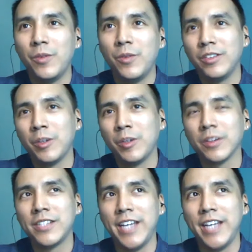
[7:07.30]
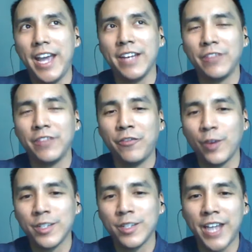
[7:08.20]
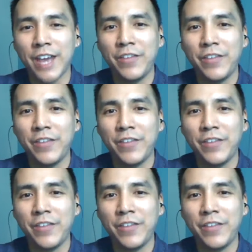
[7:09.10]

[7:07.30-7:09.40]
towards the end of the first half,